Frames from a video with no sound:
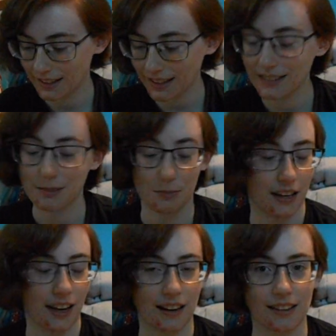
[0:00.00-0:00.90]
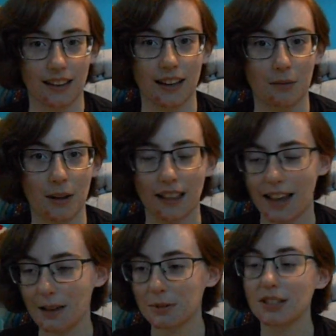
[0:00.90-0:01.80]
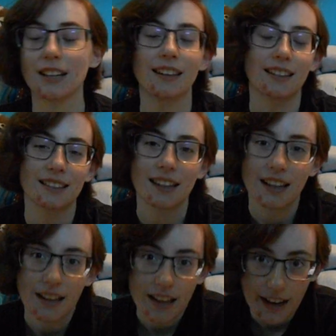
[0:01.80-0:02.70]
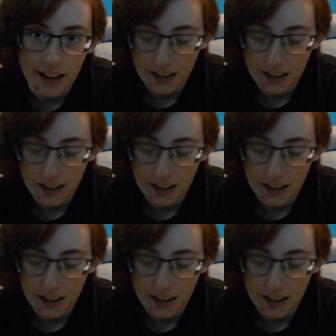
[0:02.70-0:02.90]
Yes, my cat is laying in my lap. She is a